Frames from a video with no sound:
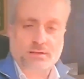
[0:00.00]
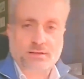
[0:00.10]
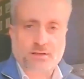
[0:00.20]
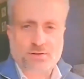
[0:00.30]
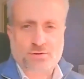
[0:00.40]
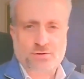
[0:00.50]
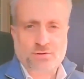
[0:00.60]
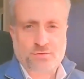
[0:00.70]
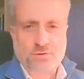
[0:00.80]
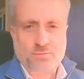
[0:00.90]
delegation
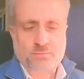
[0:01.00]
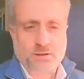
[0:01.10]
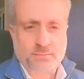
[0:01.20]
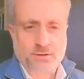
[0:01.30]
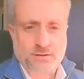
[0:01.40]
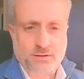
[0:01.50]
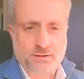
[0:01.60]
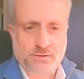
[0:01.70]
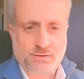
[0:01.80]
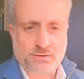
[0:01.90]
of German
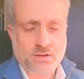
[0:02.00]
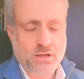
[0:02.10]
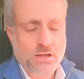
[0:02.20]
parliamentarians